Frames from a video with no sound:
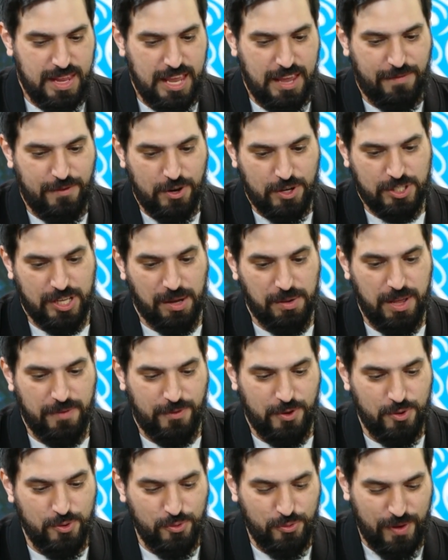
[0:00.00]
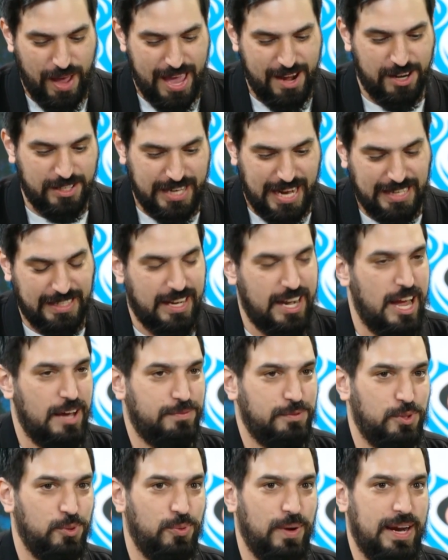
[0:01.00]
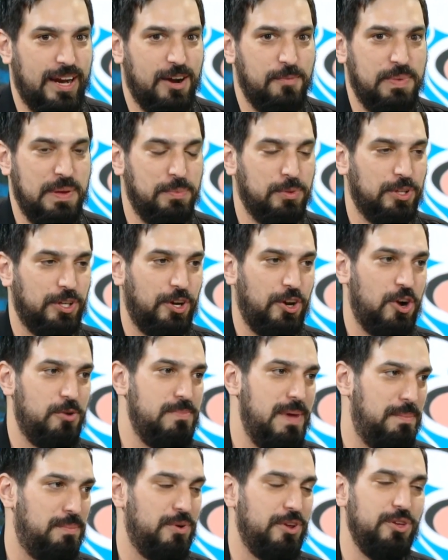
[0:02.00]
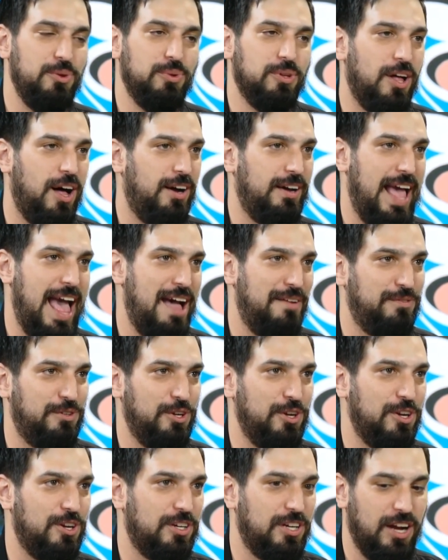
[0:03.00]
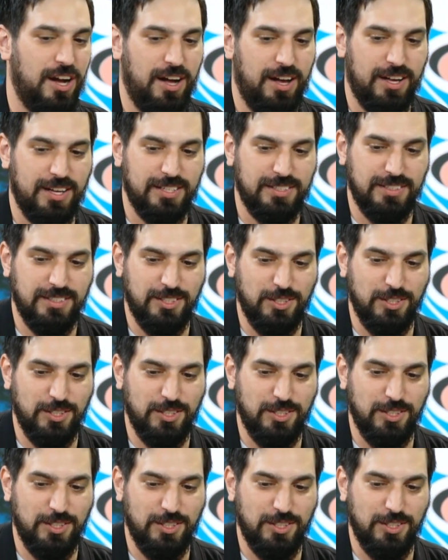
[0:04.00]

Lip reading: if you're so, if you've entertained enough to where people are going to remember you long after you're gone,